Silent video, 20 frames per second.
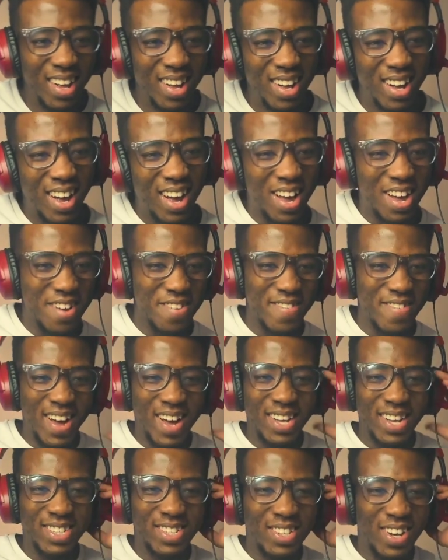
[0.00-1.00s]
Hey,
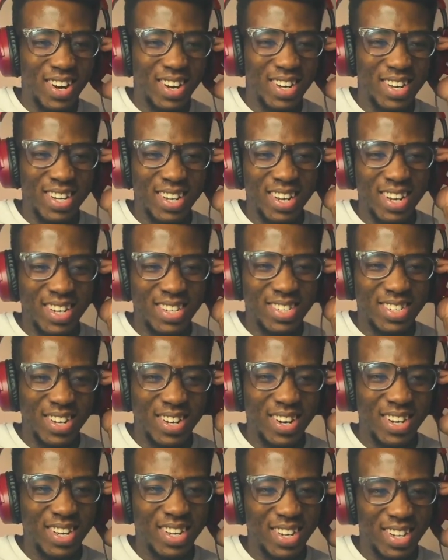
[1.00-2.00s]
man. It's all good. It's
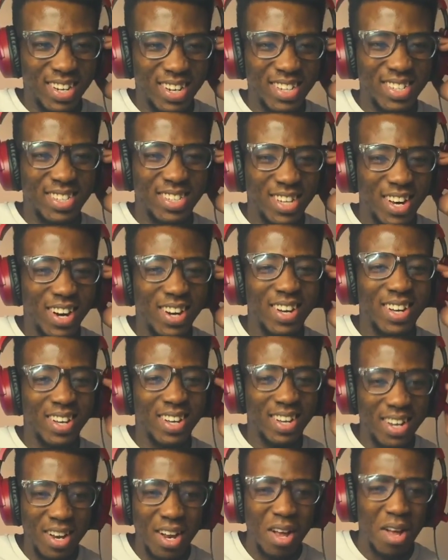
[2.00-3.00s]
all good. It's all
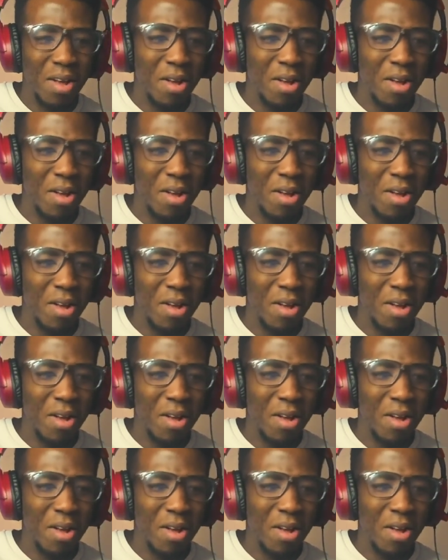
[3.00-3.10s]
good.